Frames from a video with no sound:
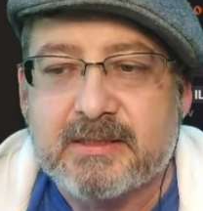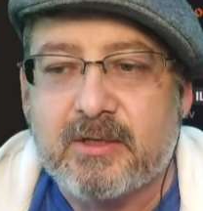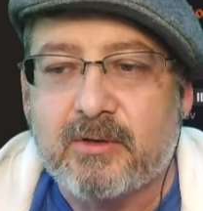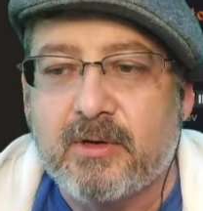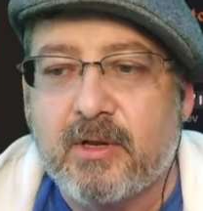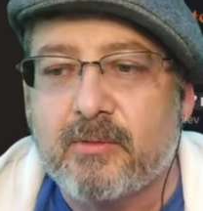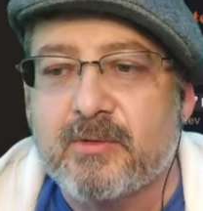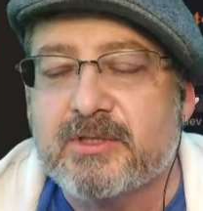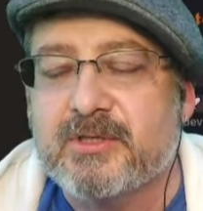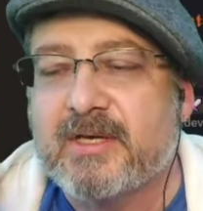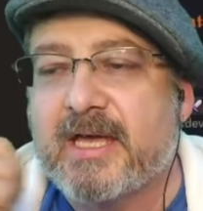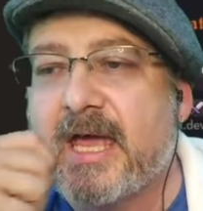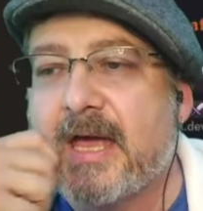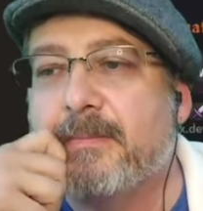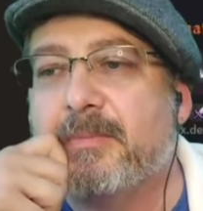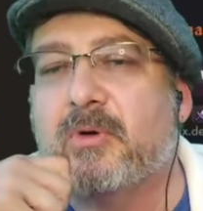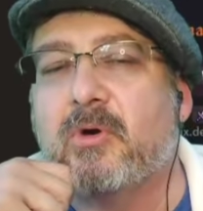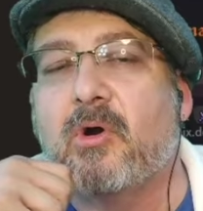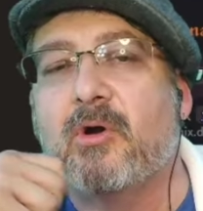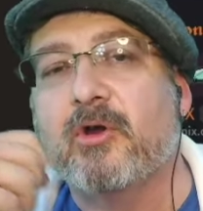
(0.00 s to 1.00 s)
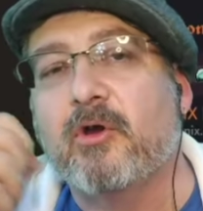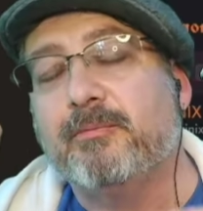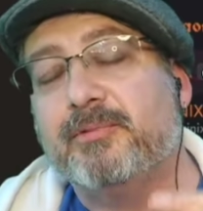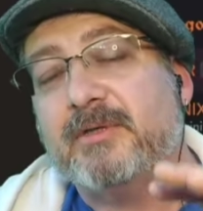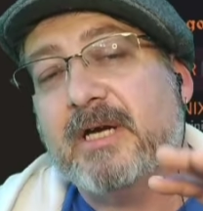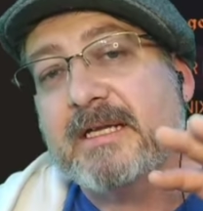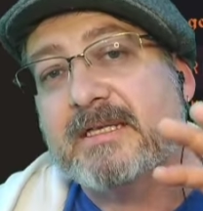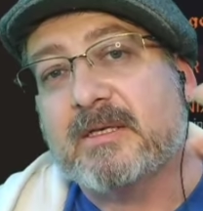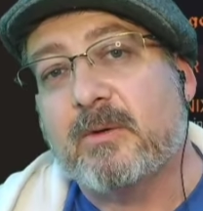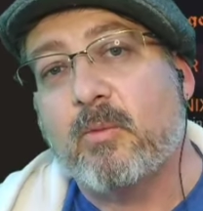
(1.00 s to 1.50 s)
So in other words, you can't put all your
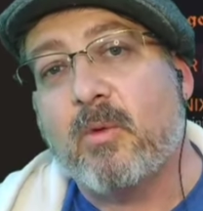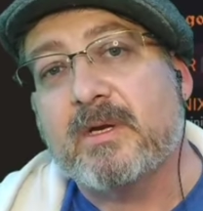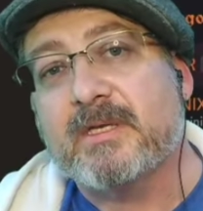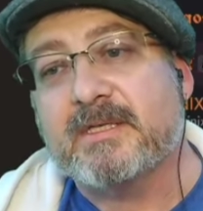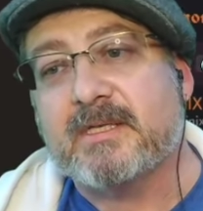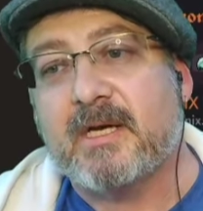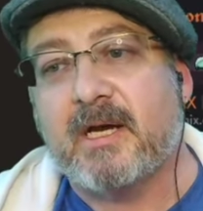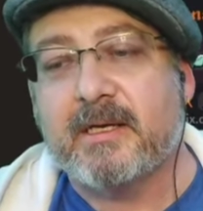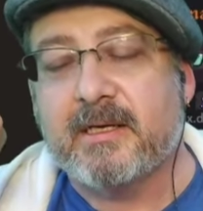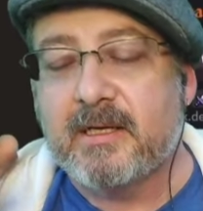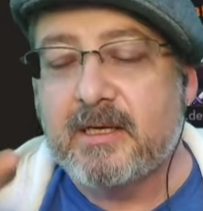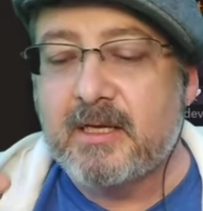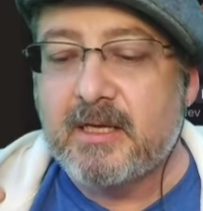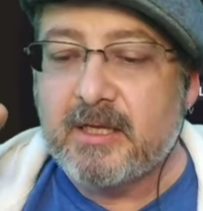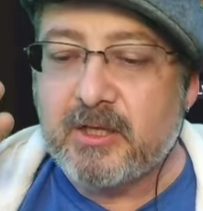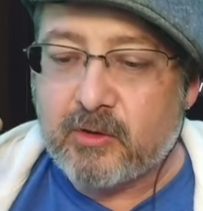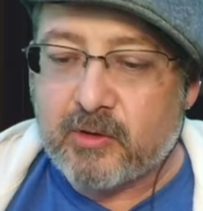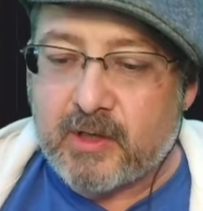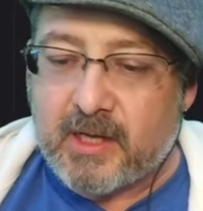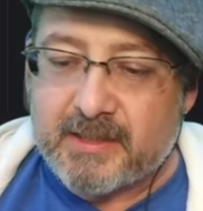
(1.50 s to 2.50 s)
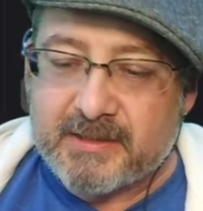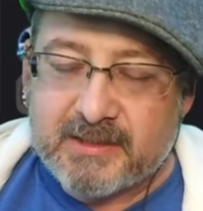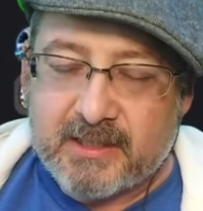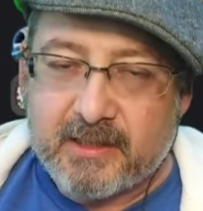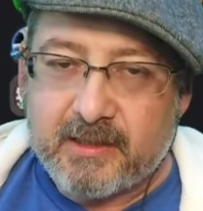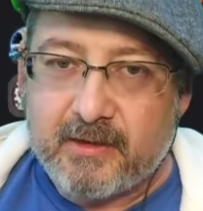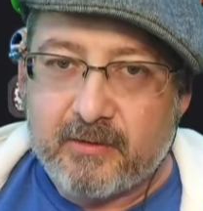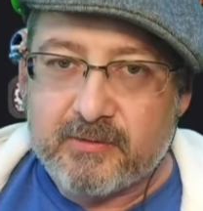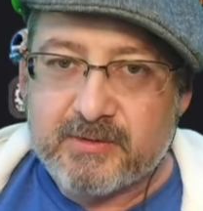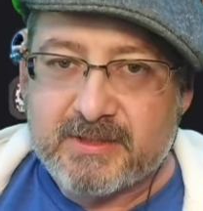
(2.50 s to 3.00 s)
plates on one side, your guns on
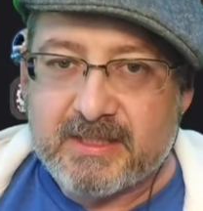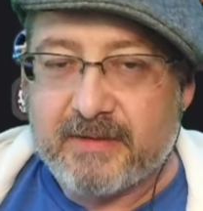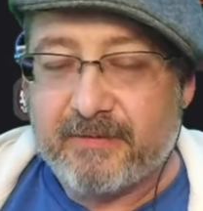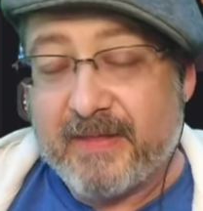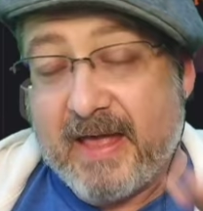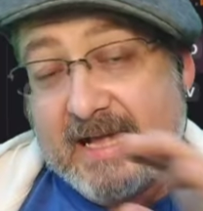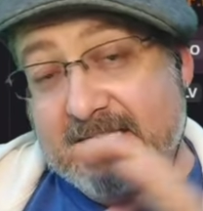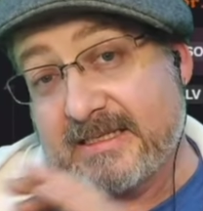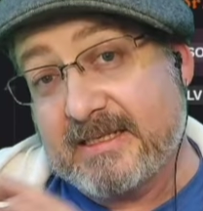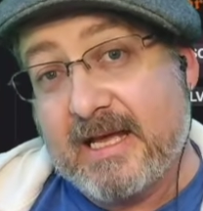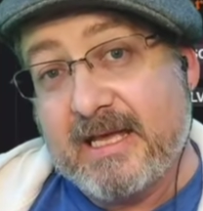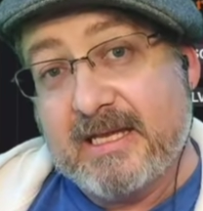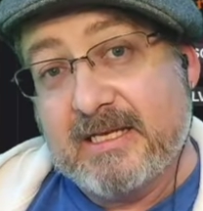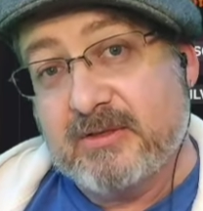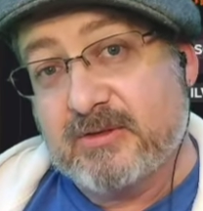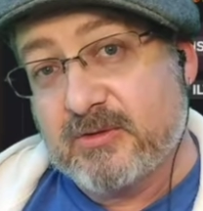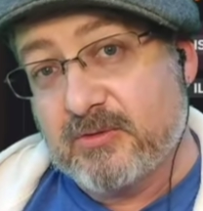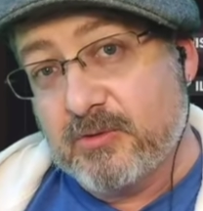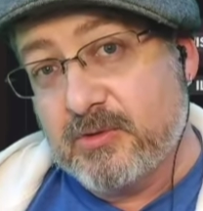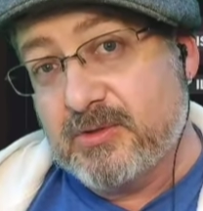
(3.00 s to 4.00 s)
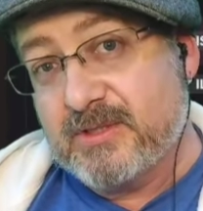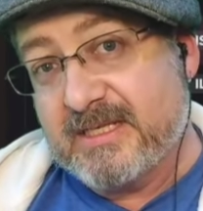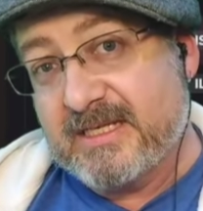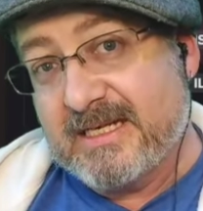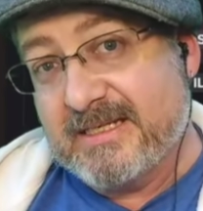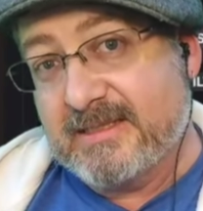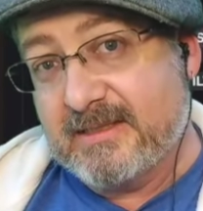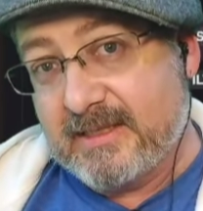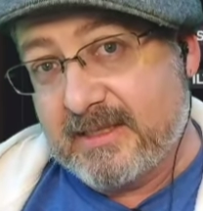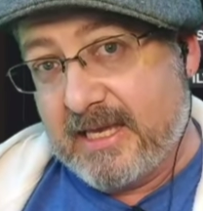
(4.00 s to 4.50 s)
another side. That's not introduced
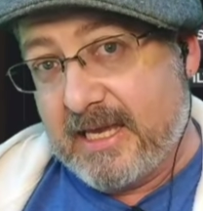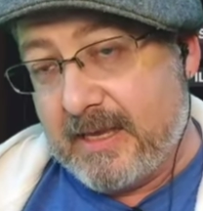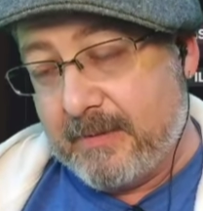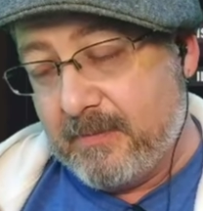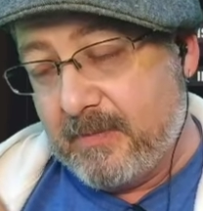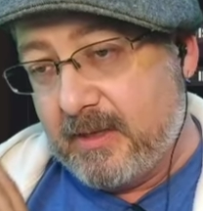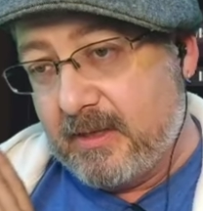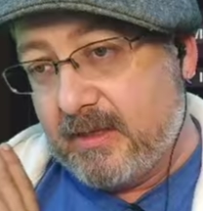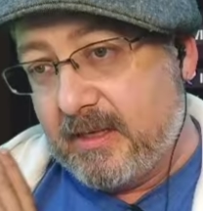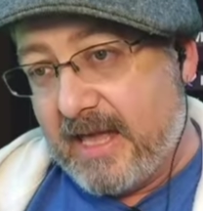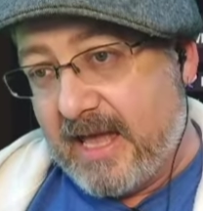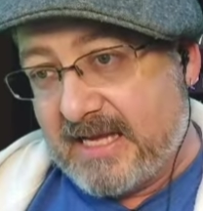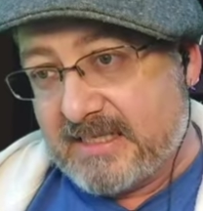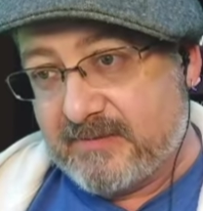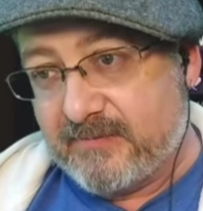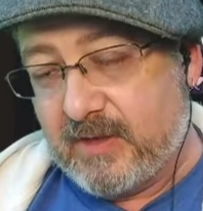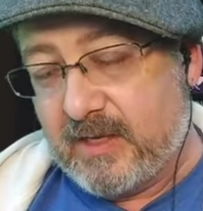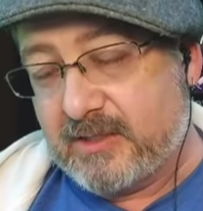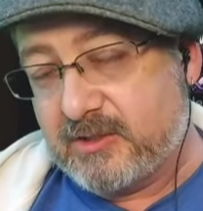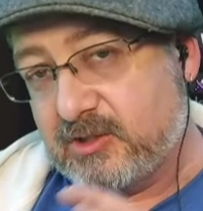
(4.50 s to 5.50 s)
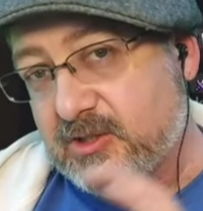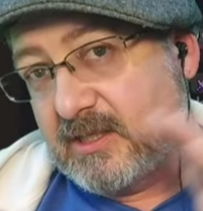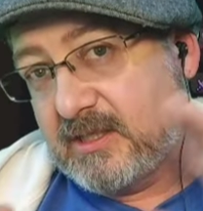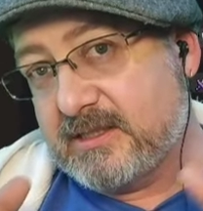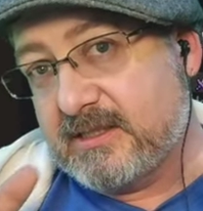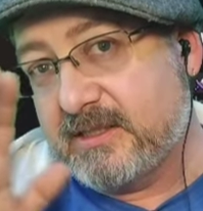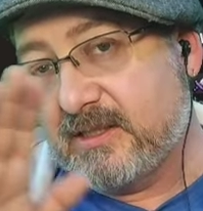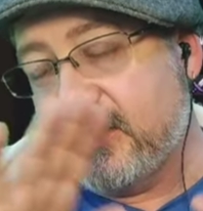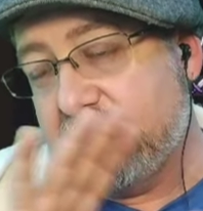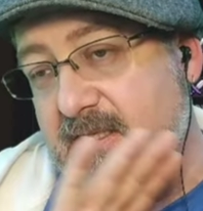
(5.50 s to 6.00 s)
into the game as of yet.
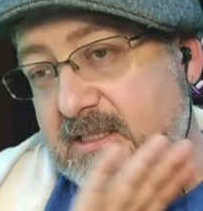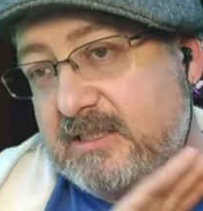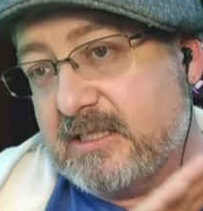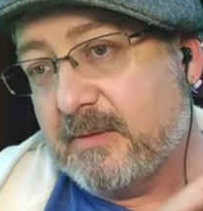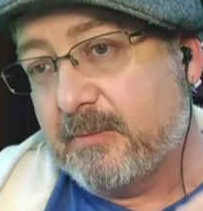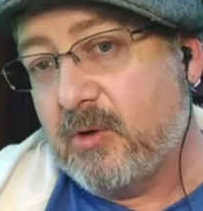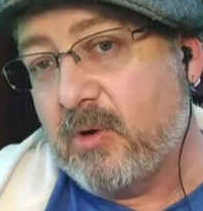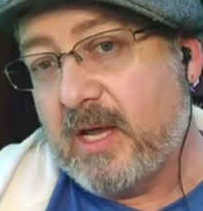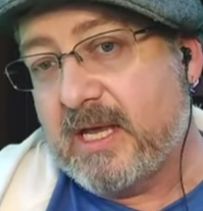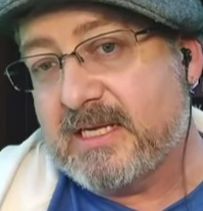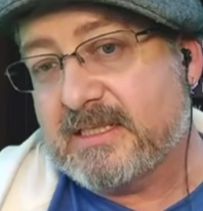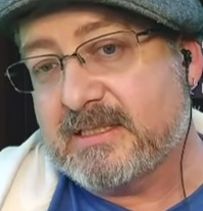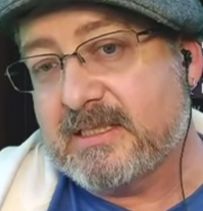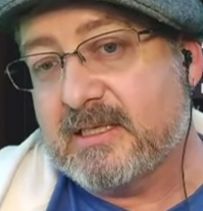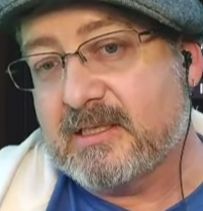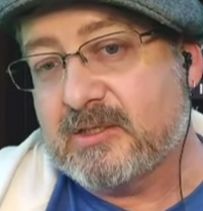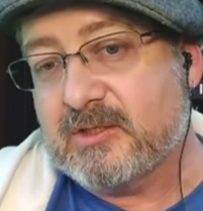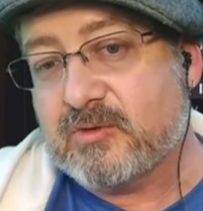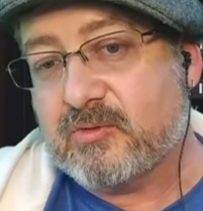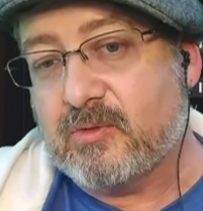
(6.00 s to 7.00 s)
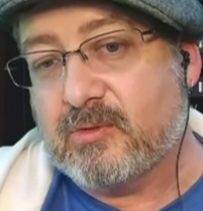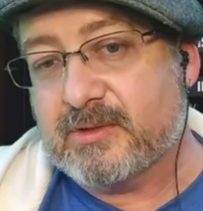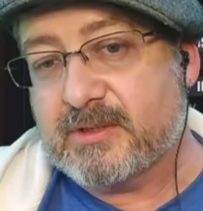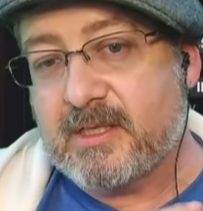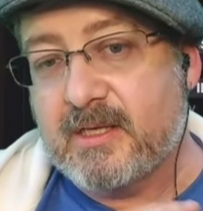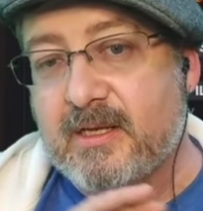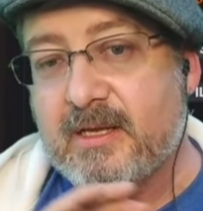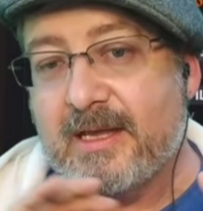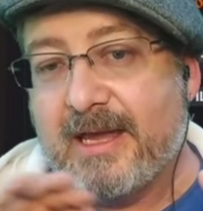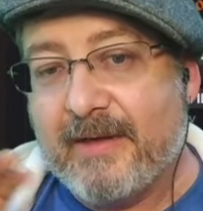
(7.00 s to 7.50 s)
Just the WASD controls,
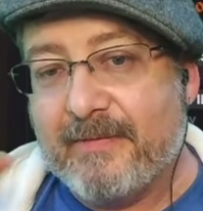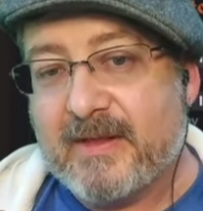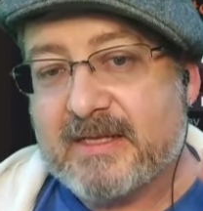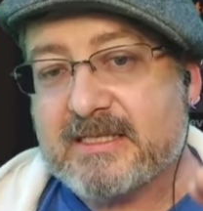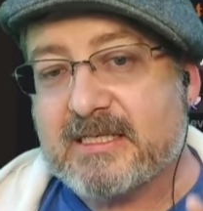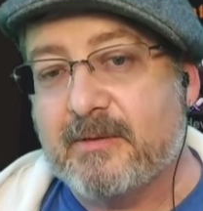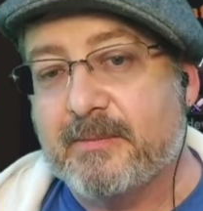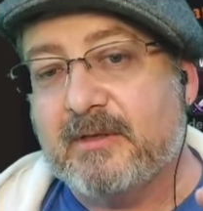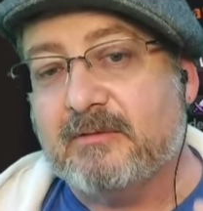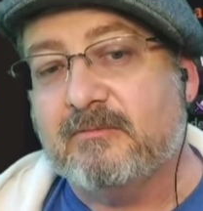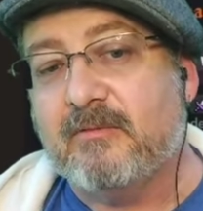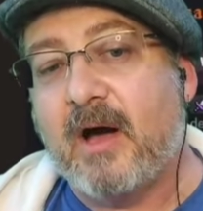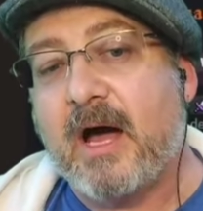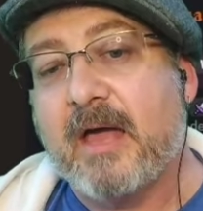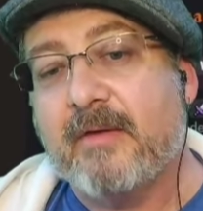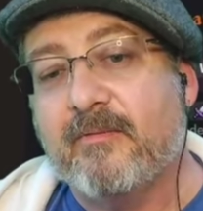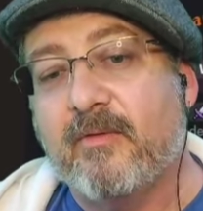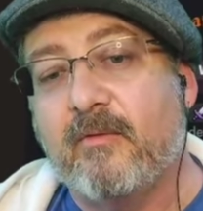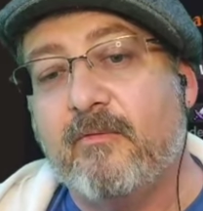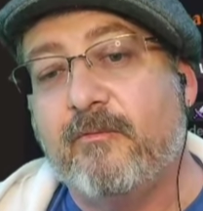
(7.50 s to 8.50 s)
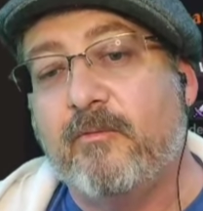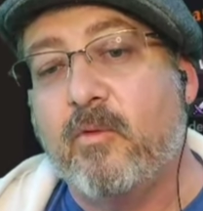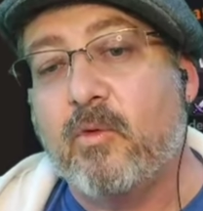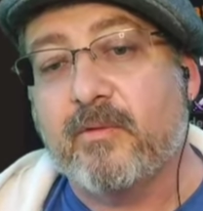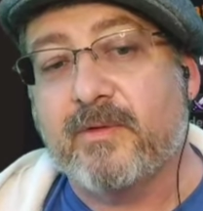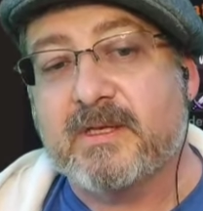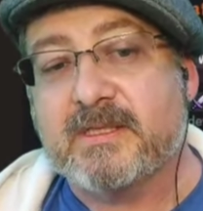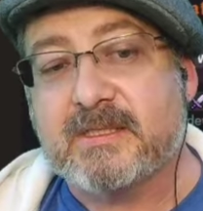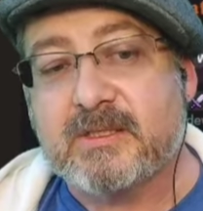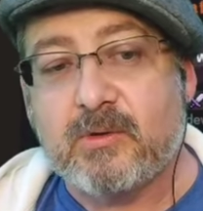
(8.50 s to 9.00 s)
and that's going to be live
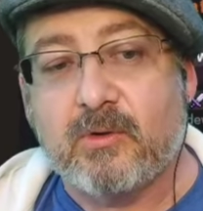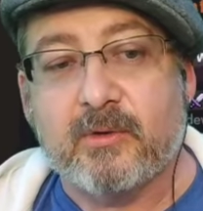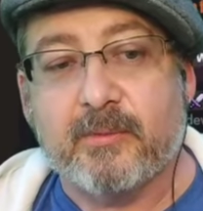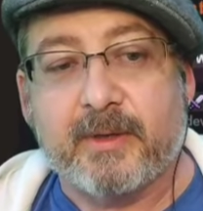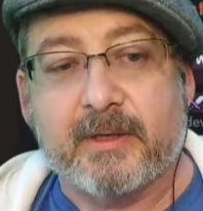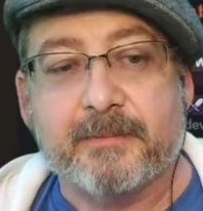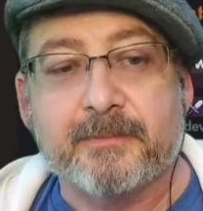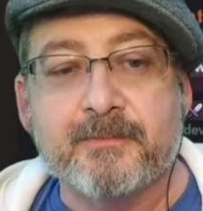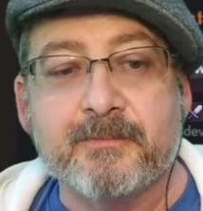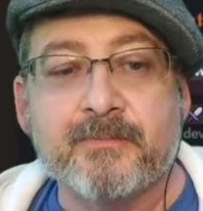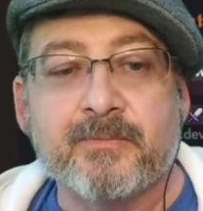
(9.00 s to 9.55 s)
for this tournament.